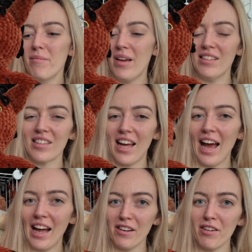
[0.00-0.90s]
Basically, I
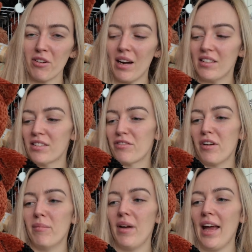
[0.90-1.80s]
had a request
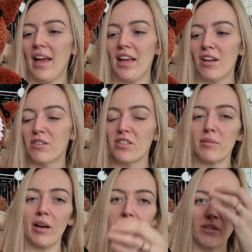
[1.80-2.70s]
from a
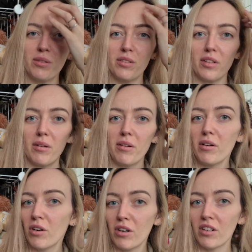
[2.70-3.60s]
customer whose
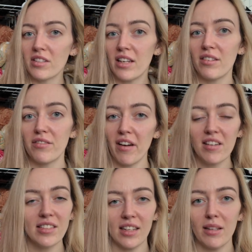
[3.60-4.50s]
horse had
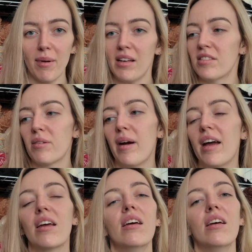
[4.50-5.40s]
very sadly passed
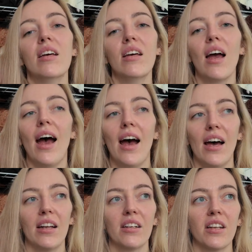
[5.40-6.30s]
away
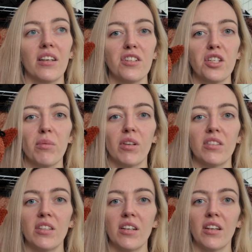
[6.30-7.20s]
and she
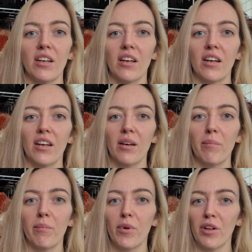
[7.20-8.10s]
wanted
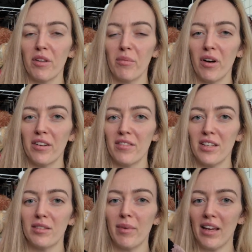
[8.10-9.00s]
more than one of
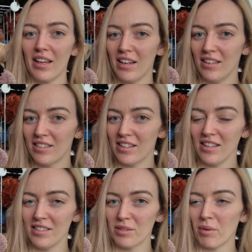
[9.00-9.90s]
these making. So
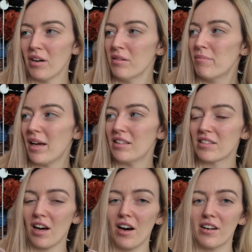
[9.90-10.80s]
this is one
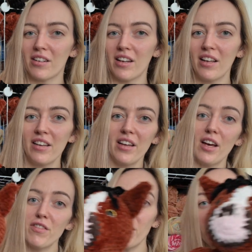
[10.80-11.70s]
based on
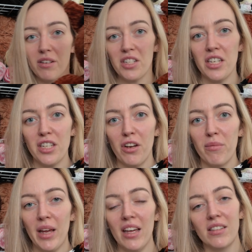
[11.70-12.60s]
a photo she
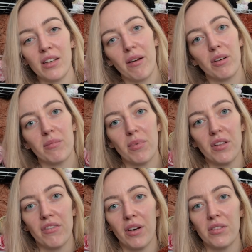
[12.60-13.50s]
showed me, so I will
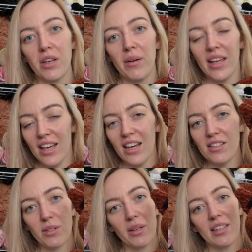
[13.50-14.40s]
put the photo here
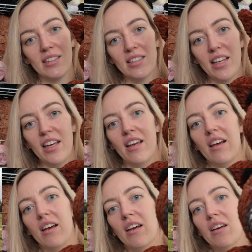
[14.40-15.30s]
so you can see.
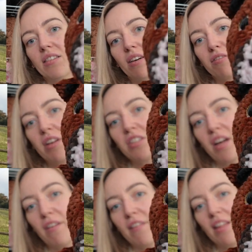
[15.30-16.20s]
So I've
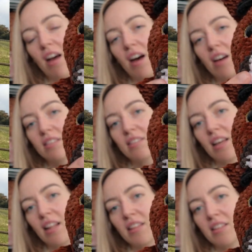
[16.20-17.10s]
tried really hard to
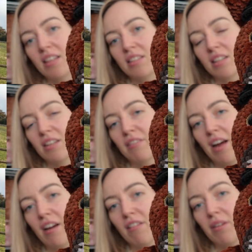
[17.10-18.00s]
get like the detailing
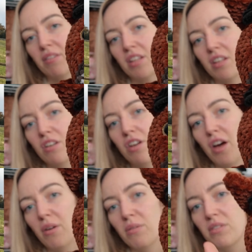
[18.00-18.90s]
right around the
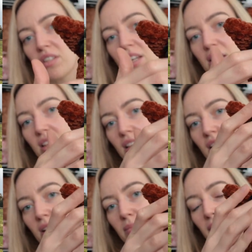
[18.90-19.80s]
nose and
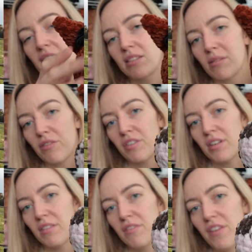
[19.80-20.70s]
the blaze up the
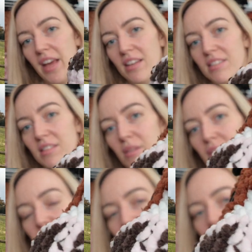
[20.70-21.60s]
front of the face. I went for